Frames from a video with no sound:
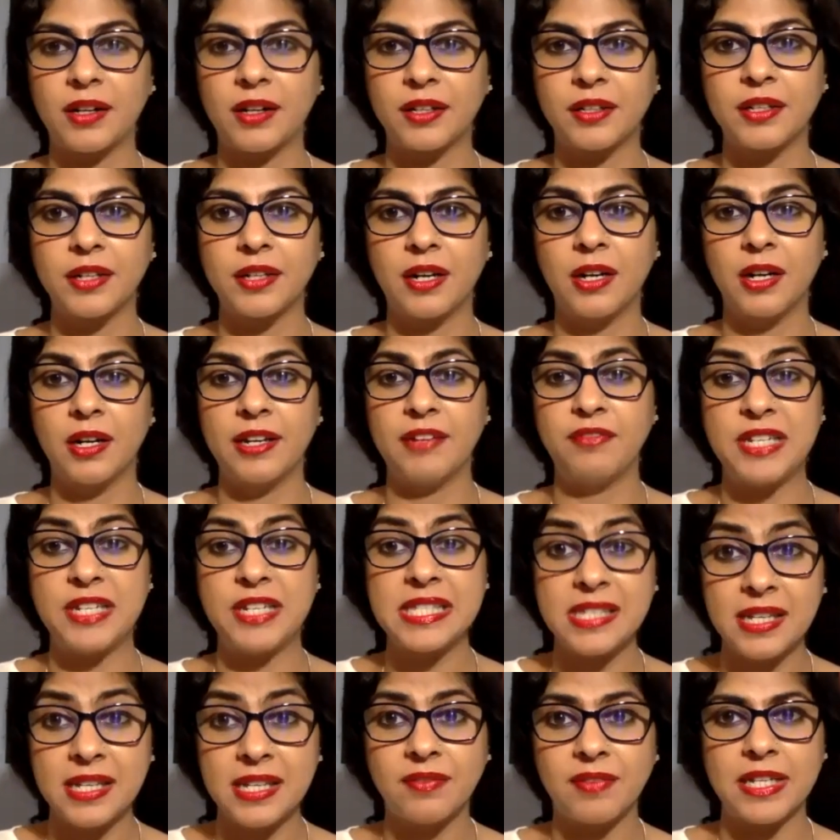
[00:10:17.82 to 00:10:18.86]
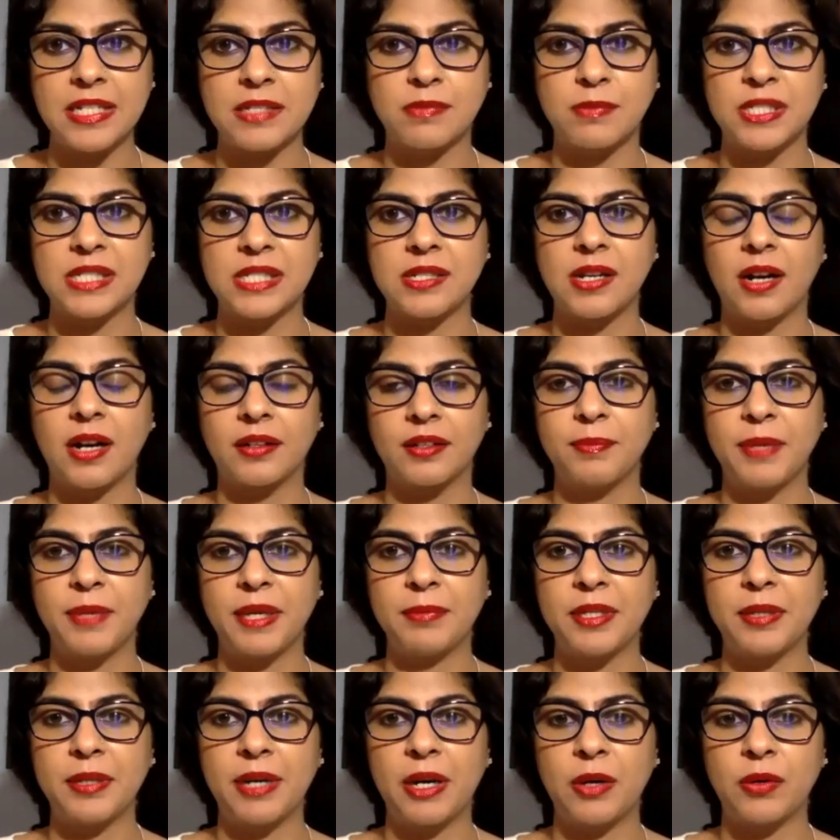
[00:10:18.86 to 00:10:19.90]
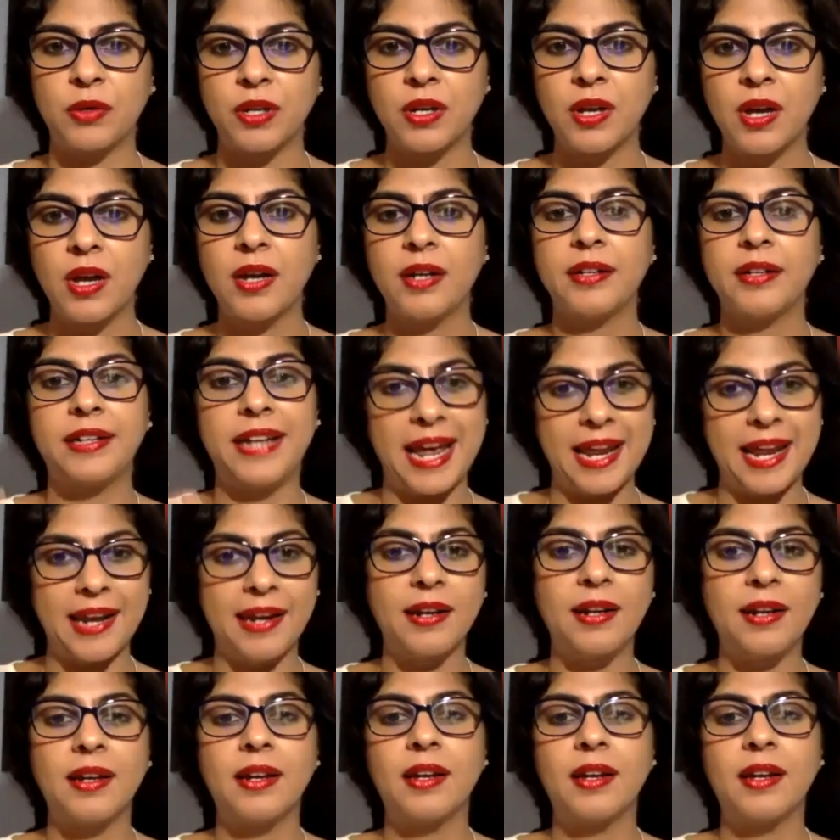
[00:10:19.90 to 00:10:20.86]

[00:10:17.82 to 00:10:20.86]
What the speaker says: early VC investment started maybe about 10,